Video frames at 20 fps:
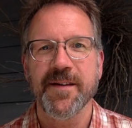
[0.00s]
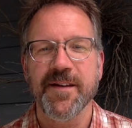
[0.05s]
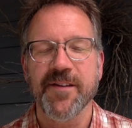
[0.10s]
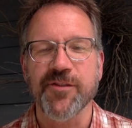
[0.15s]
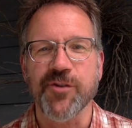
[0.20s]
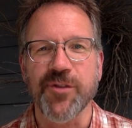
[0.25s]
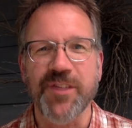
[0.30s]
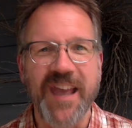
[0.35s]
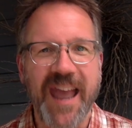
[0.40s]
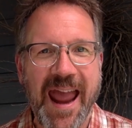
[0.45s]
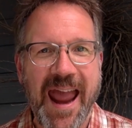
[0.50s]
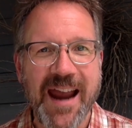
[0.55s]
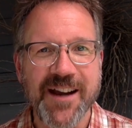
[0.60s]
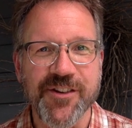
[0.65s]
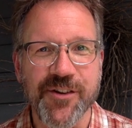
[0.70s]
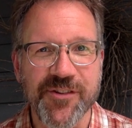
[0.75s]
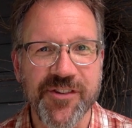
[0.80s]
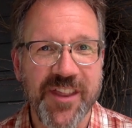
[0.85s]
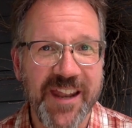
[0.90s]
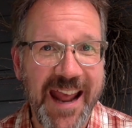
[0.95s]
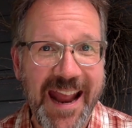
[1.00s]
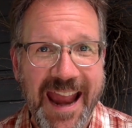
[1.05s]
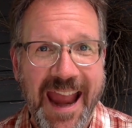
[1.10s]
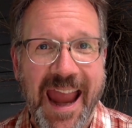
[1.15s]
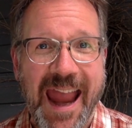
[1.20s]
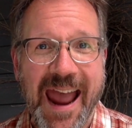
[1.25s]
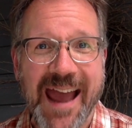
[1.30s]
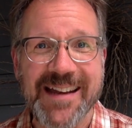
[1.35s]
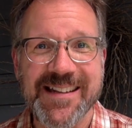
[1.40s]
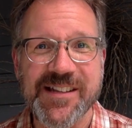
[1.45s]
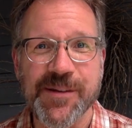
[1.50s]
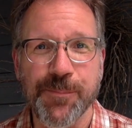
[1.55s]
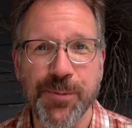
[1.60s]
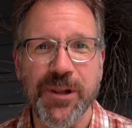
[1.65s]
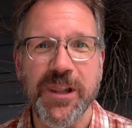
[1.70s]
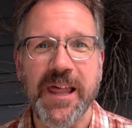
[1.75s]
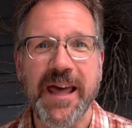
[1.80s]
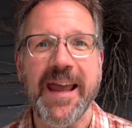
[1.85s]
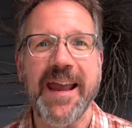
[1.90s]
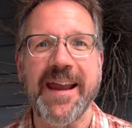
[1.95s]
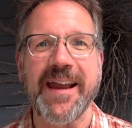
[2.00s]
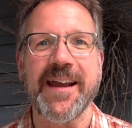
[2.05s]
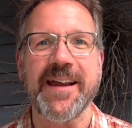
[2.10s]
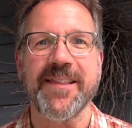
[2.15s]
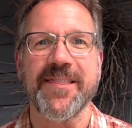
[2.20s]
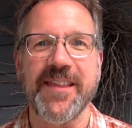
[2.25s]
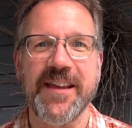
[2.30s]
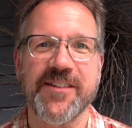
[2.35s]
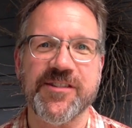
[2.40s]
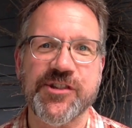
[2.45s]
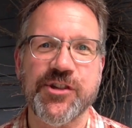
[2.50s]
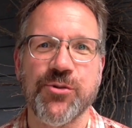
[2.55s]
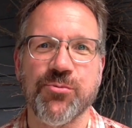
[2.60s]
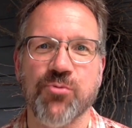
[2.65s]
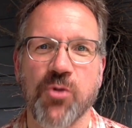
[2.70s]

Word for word: So the actors that I had to play these two